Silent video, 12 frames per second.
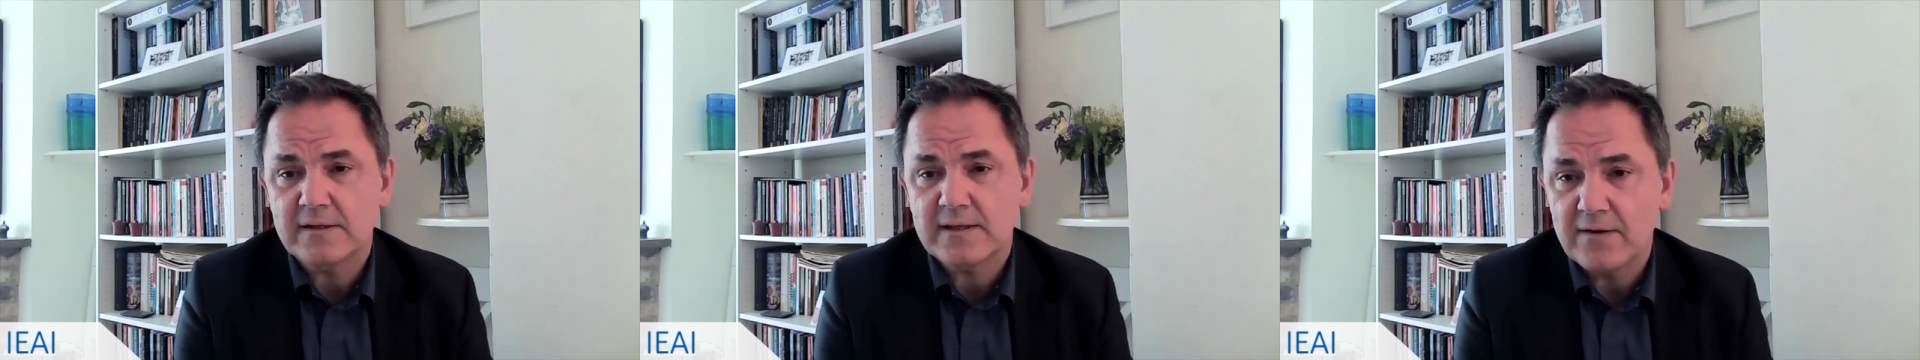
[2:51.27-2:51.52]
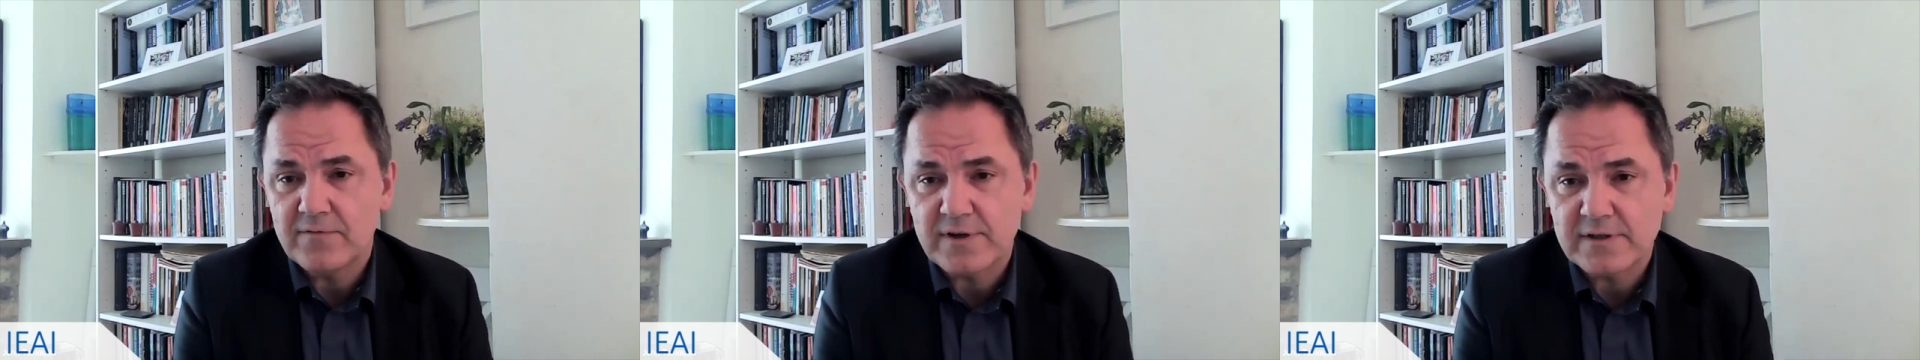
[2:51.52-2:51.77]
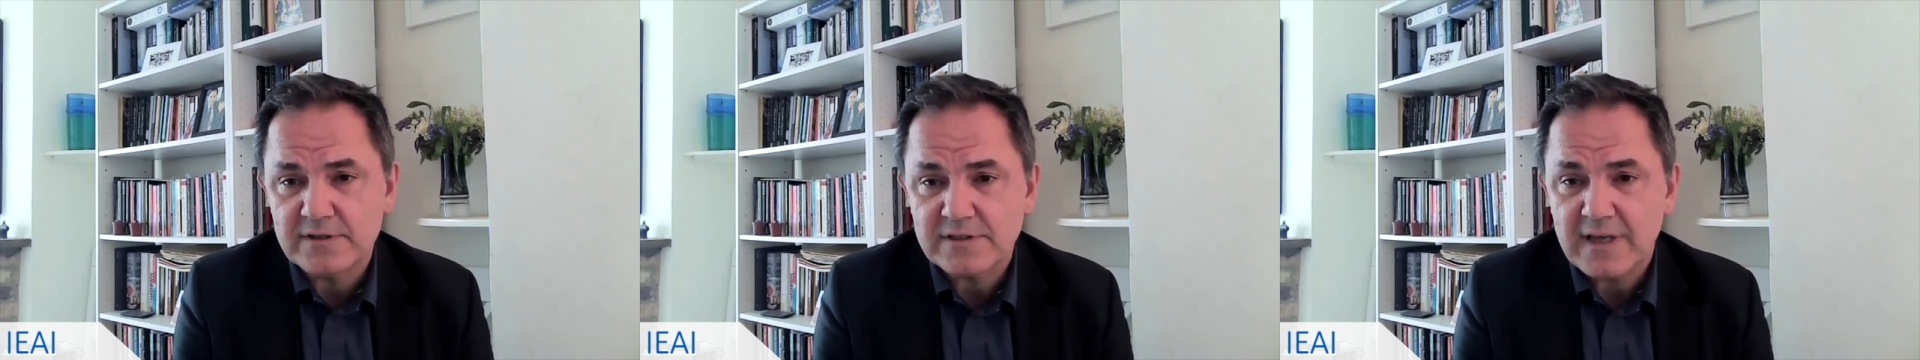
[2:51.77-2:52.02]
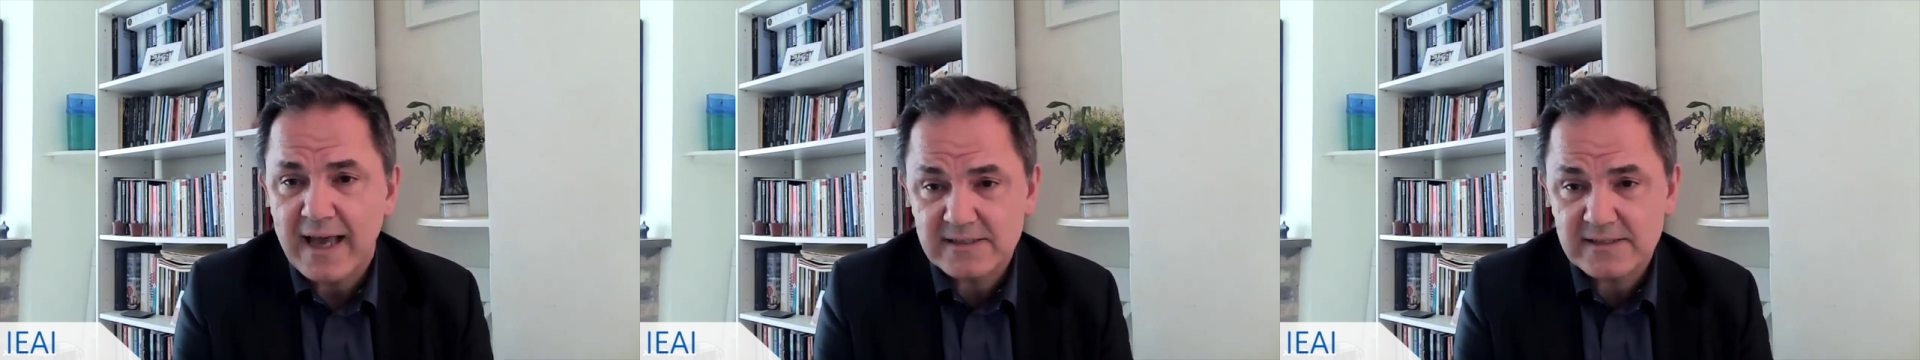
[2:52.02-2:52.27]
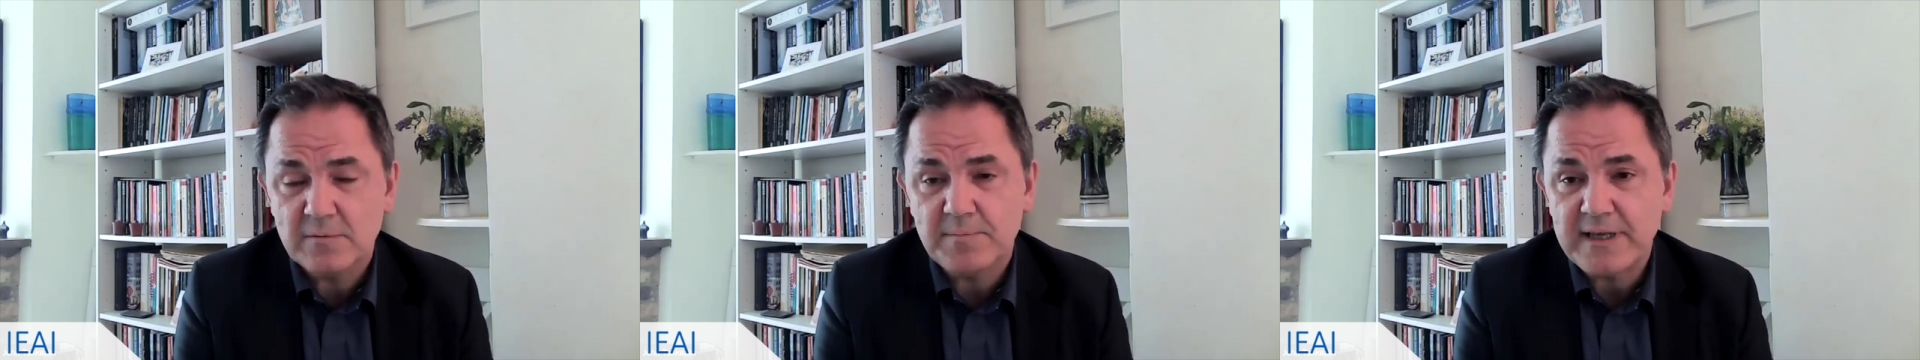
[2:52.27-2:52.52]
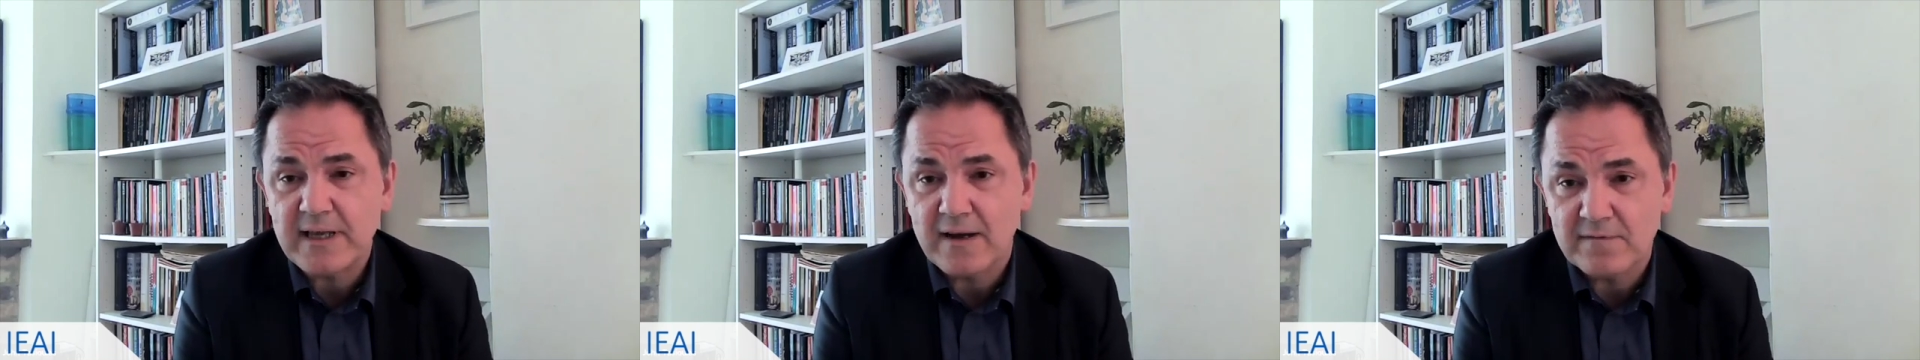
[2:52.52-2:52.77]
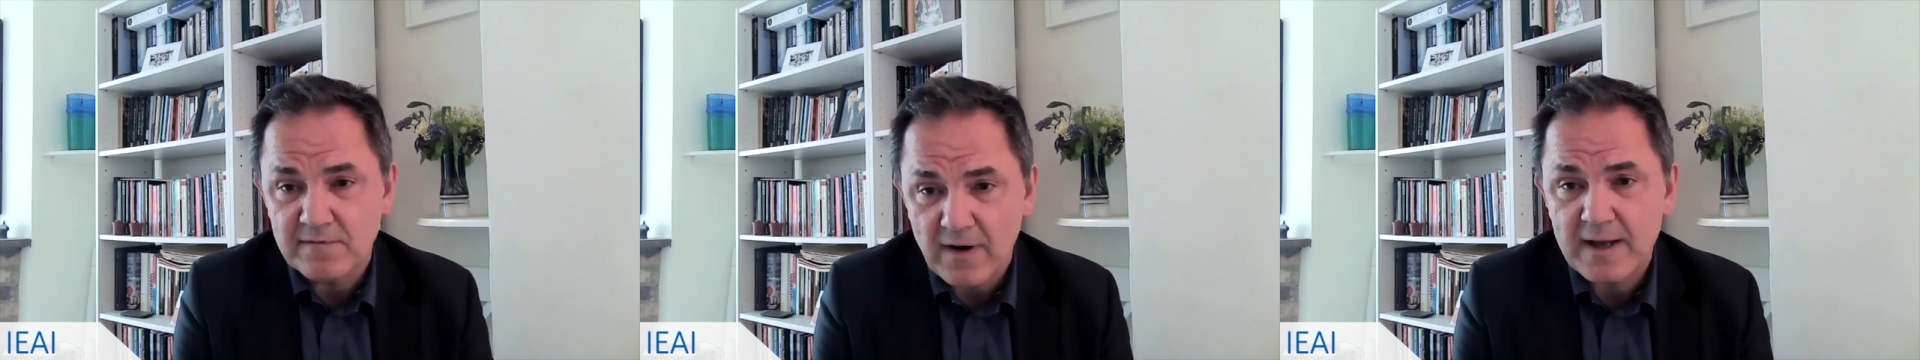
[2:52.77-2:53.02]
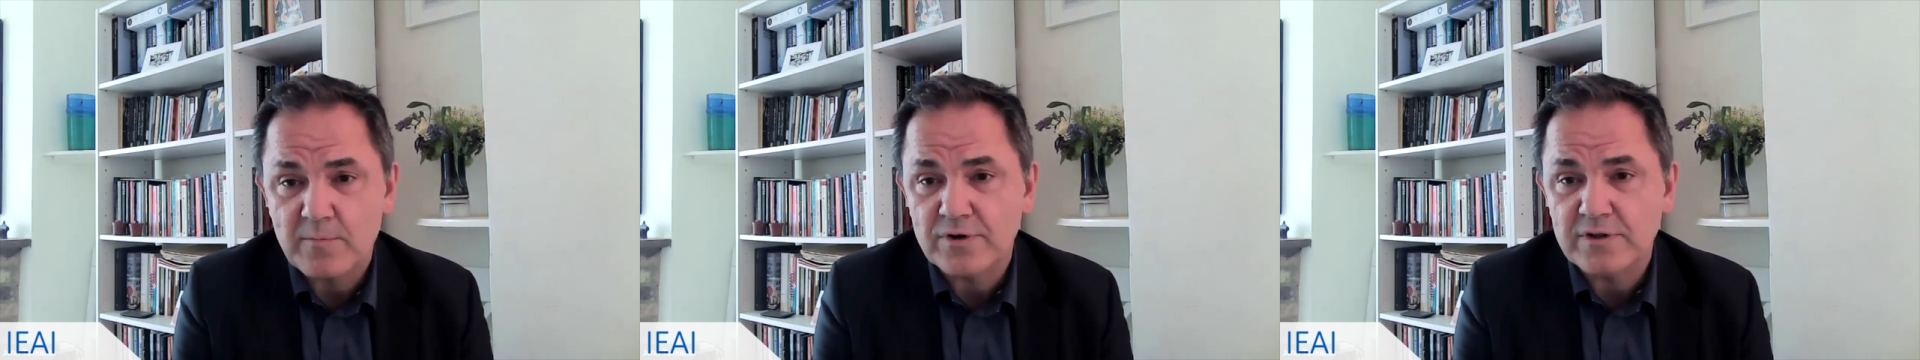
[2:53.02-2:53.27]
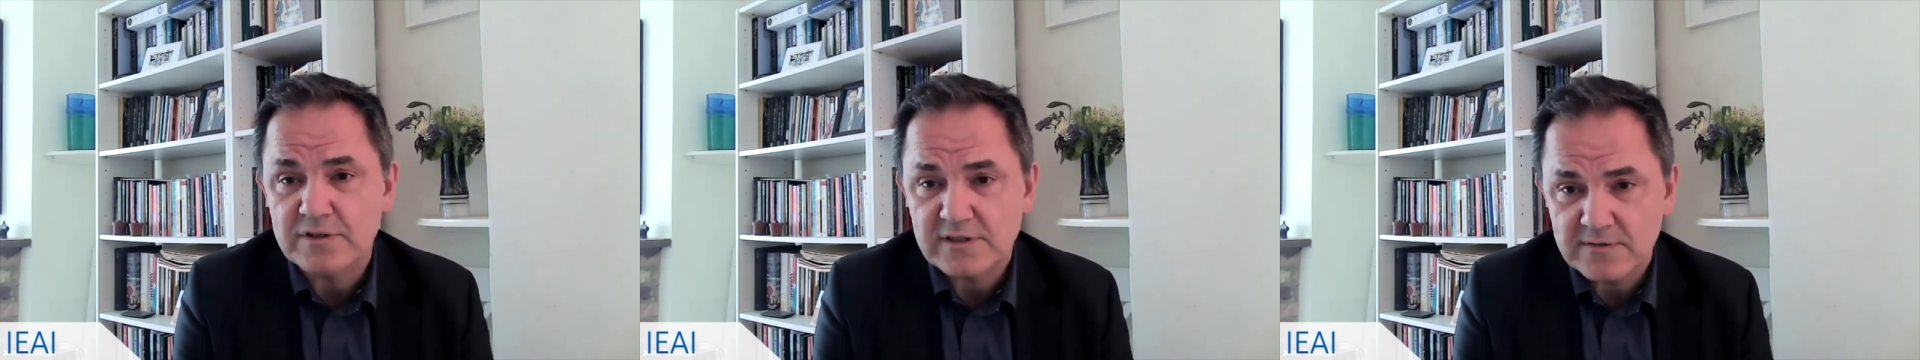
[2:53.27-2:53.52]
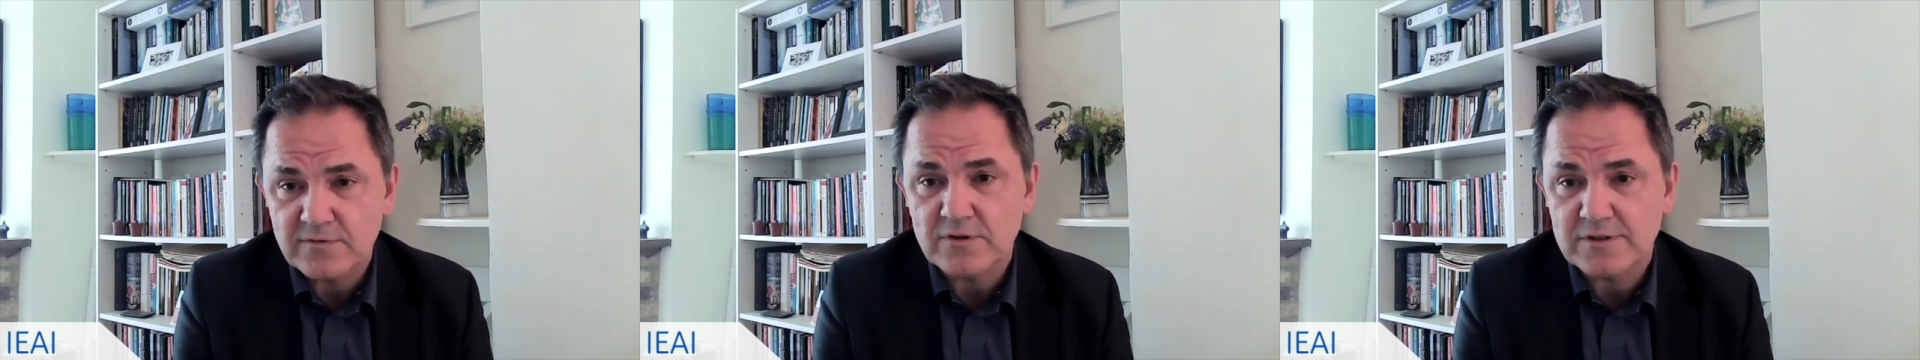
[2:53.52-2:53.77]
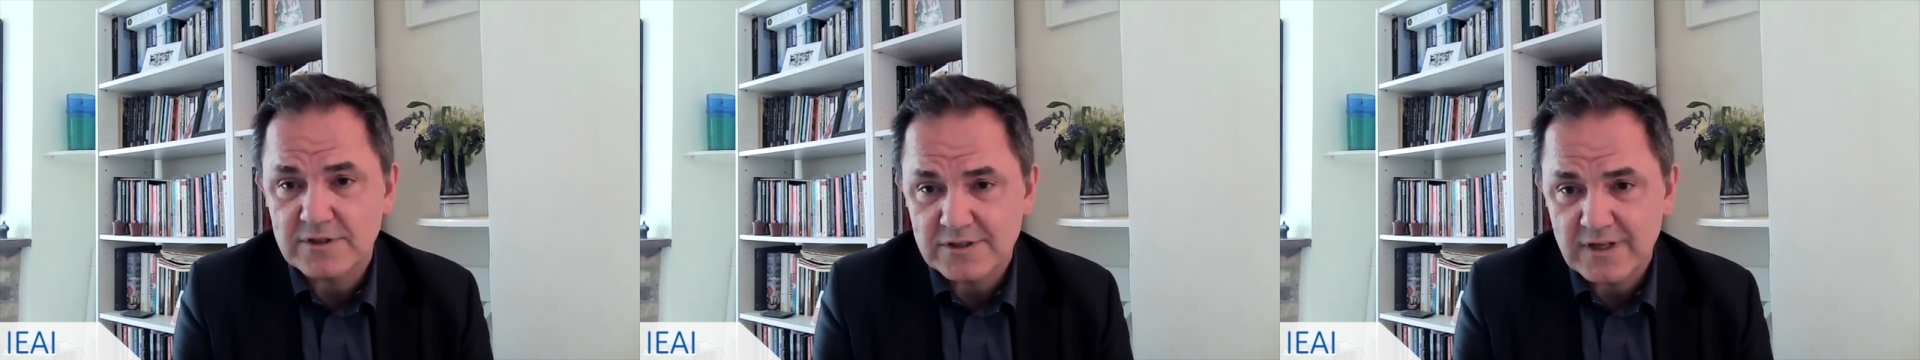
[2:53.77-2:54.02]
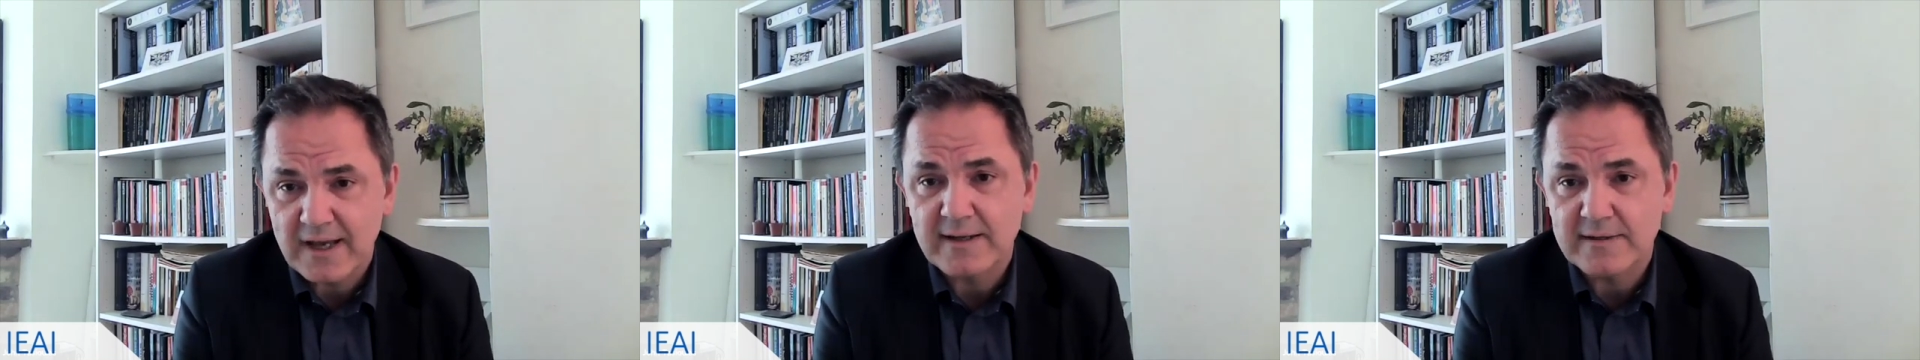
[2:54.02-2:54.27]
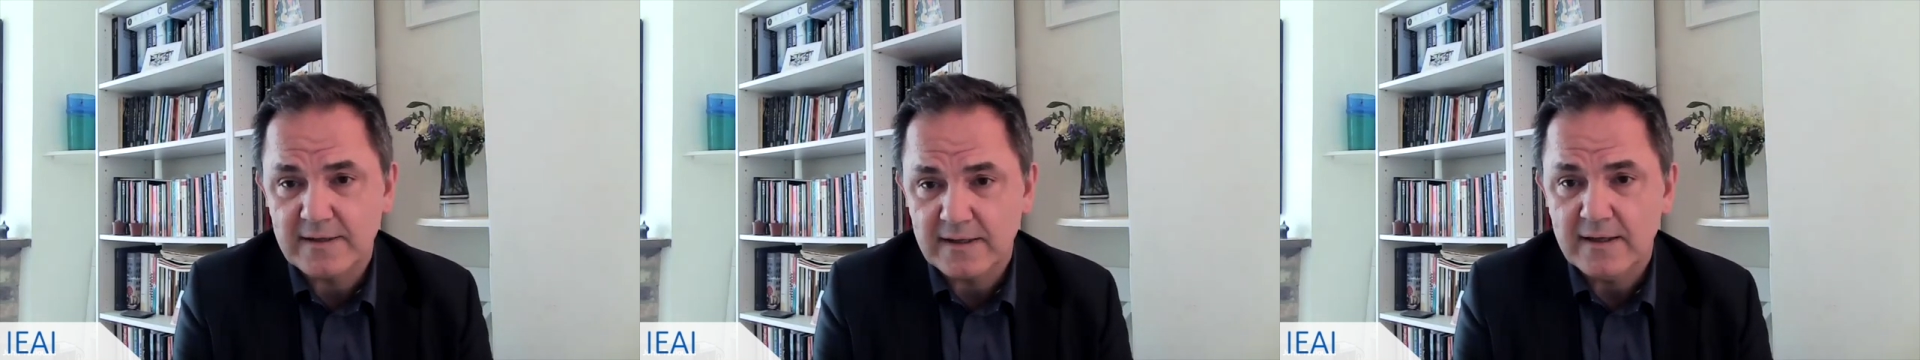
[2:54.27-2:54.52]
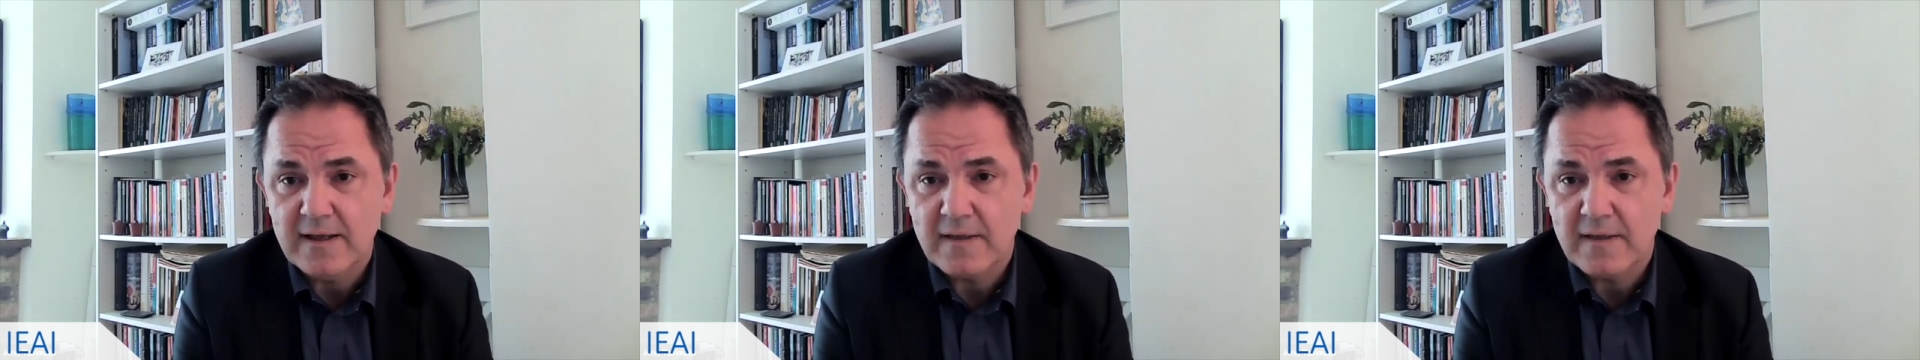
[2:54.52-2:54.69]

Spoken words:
governance has to be a vibrant civil society